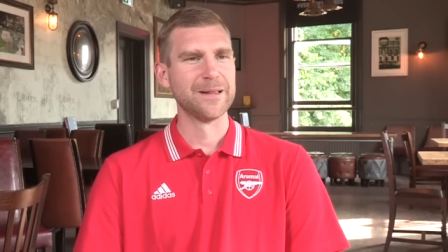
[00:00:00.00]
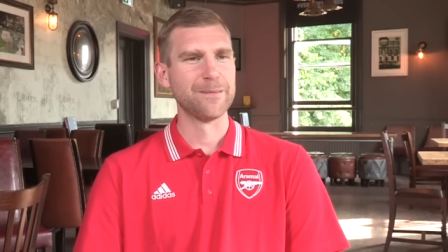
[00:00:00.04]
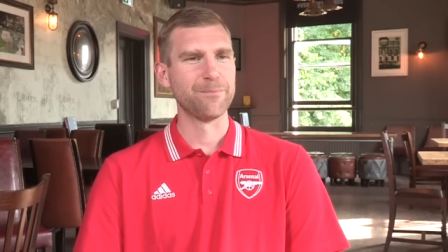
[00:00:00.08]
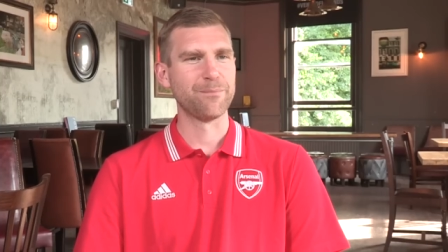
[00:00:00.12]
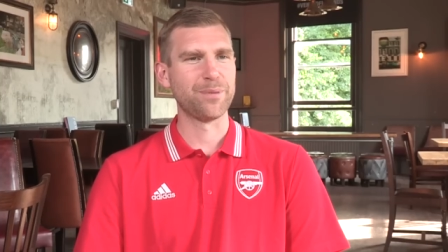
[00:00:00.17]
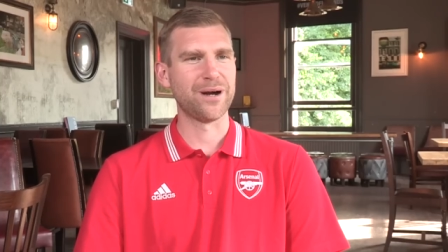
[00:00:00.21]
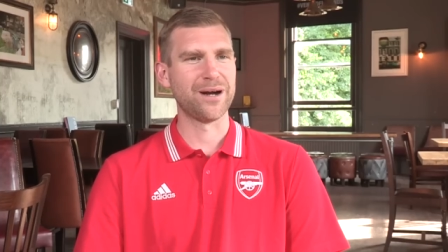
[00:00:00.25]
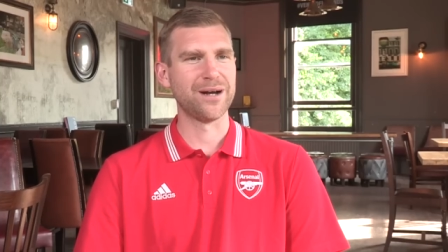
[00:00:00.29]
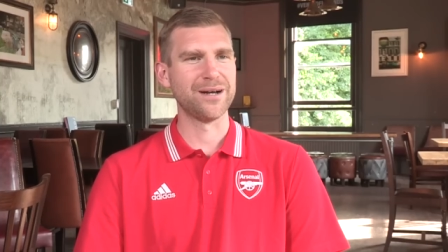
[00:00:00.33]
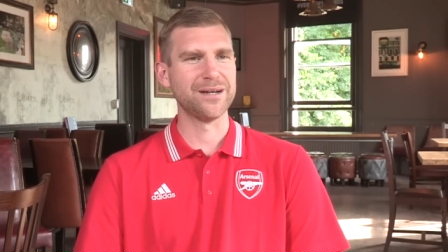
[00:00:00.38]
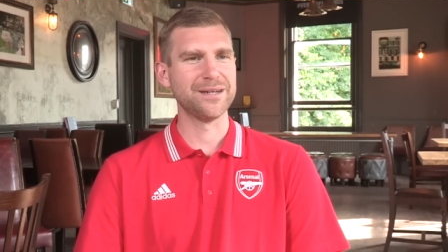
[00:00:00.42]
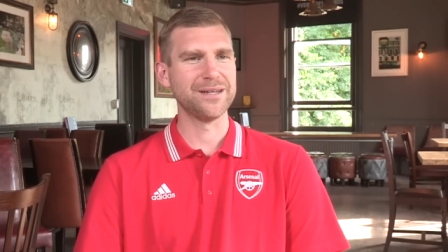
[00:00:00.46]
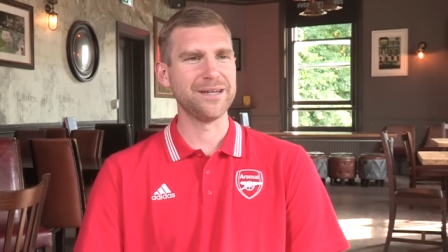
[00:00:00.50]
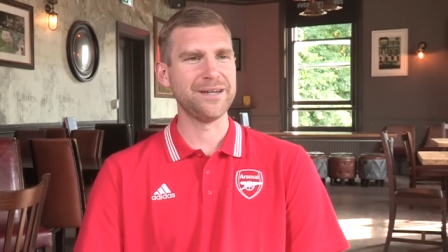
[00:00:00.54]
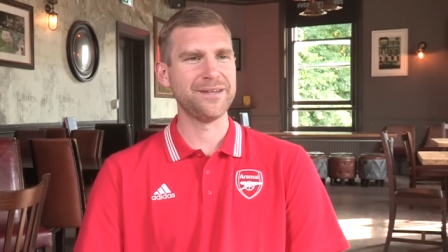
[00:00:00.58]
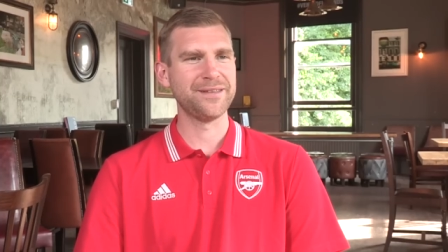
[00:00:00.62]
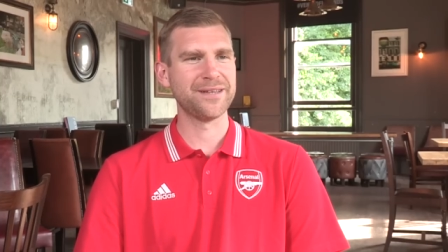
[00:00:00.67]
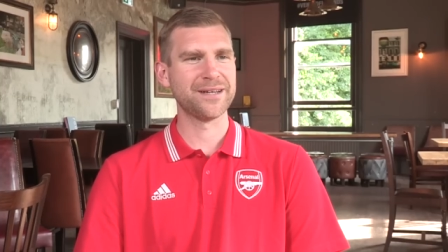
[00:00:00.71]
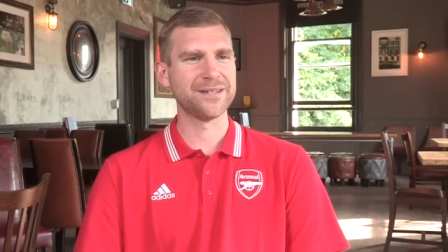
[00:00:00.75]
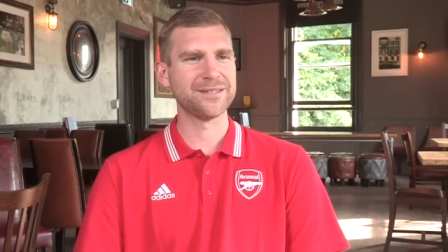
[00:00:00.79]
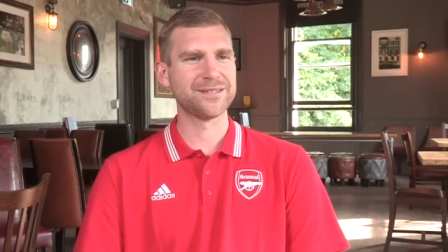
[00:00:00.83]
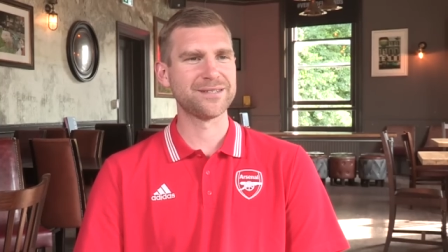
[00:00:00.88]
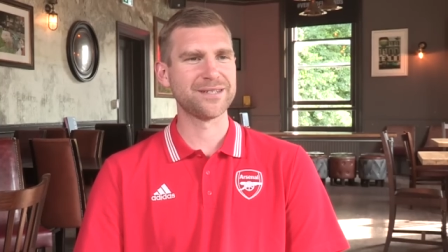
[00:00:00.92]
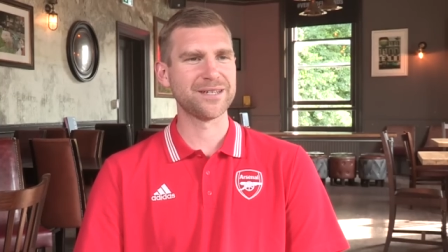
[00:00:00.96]
but he
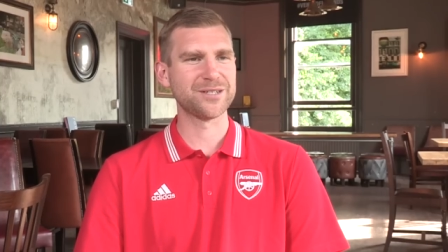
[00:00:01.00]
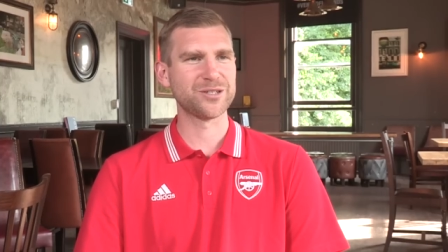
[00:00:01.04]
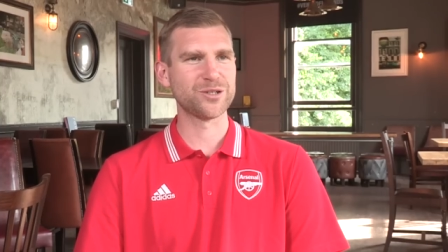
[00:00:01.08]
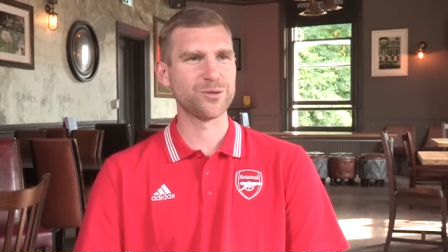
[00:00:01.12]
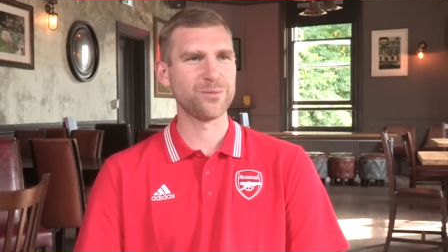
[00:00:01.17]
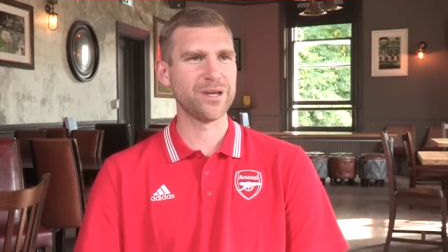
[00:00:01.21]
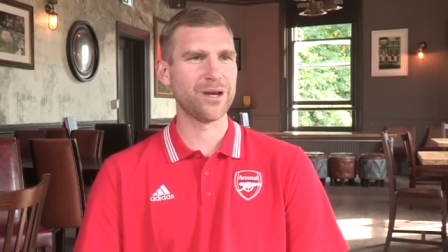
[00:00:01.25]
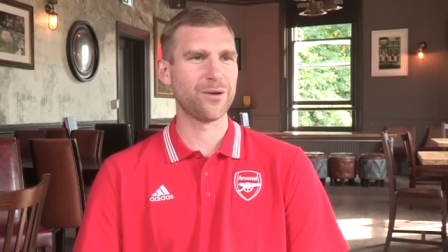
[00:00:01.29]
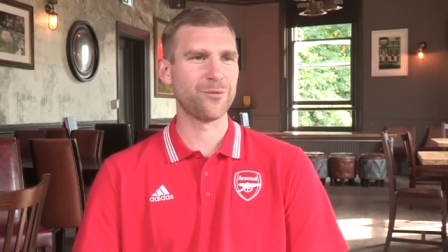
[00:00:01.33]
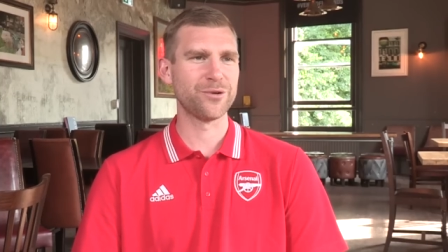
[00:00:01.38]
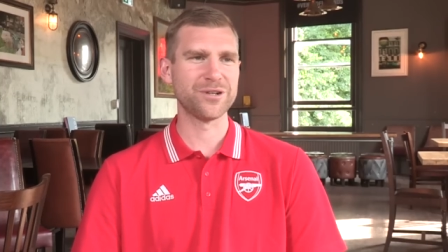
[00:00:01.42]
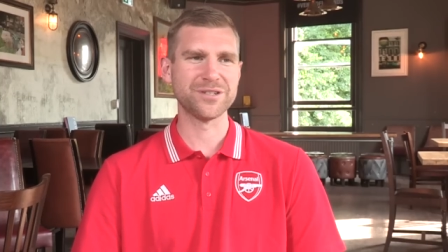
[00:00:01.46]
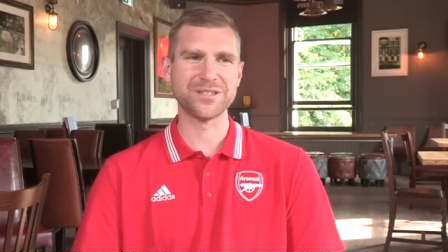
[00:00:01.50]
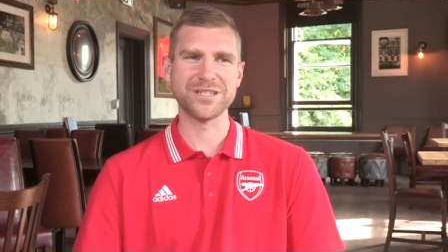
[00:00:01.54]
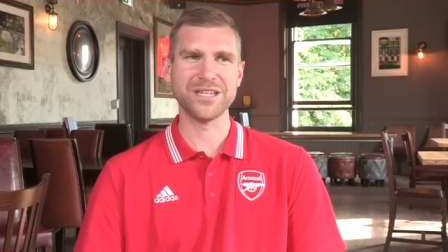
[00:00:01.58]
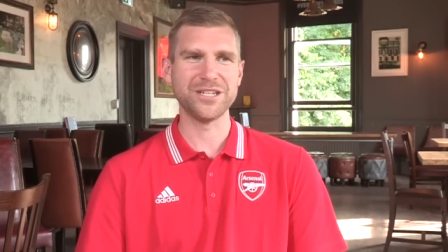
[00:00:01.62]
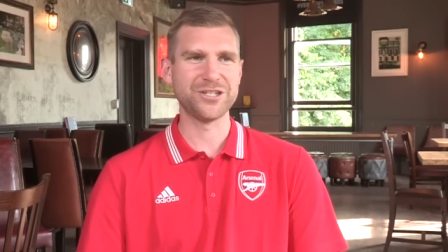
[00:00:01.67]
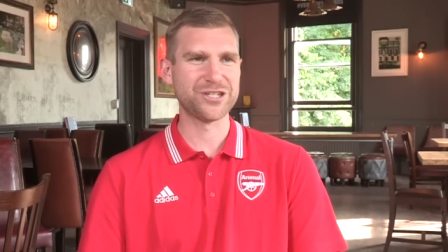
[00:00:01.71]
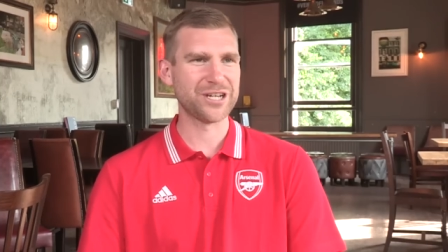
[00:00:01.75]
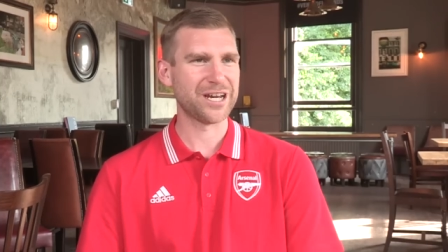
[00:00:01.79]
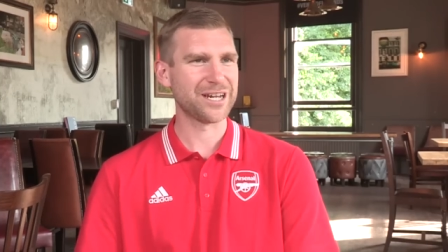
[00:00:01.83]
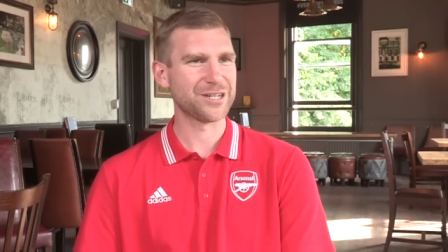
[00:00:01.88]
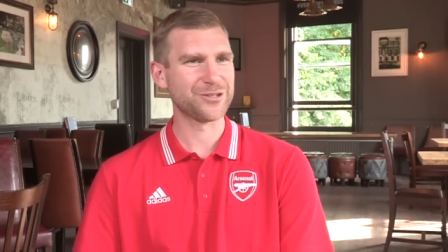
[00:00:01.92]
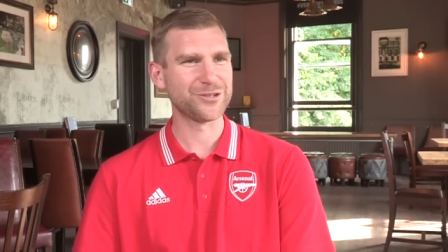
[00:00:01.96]
then says to me, "I want to see
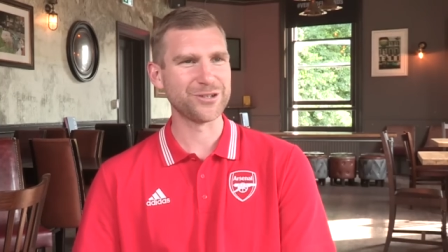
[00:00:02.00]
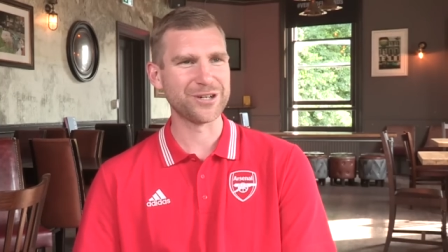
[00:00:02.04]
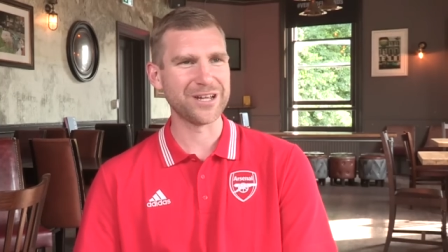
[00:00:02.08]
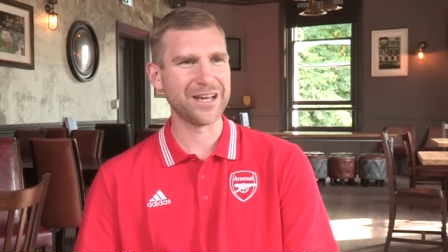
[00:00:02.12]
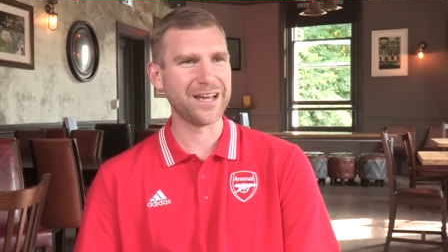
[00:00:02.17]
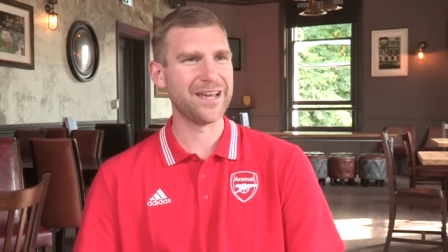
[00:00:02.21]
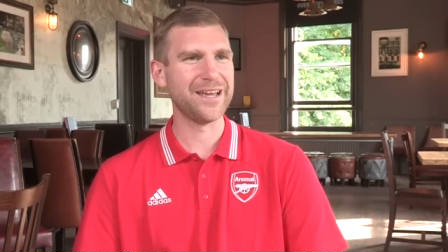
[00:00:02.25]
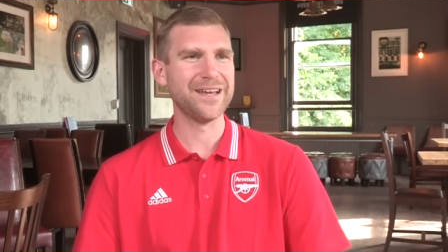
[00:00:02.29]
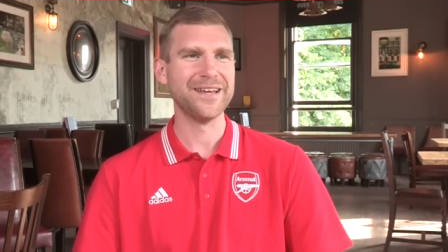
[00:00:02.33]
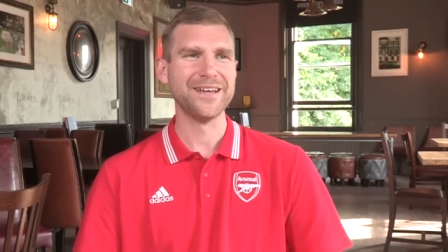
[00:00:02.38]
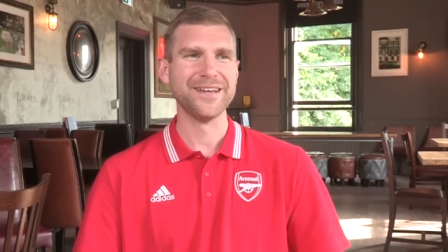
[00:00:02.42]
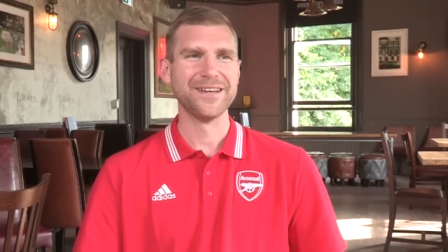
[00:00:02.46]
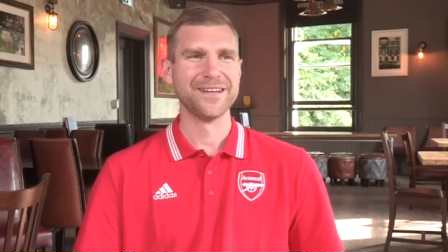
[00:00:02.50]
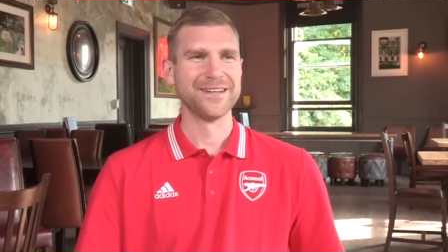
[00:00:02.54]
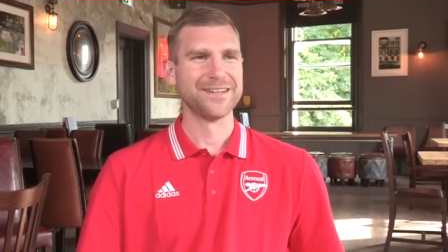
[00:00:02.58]
Jack today.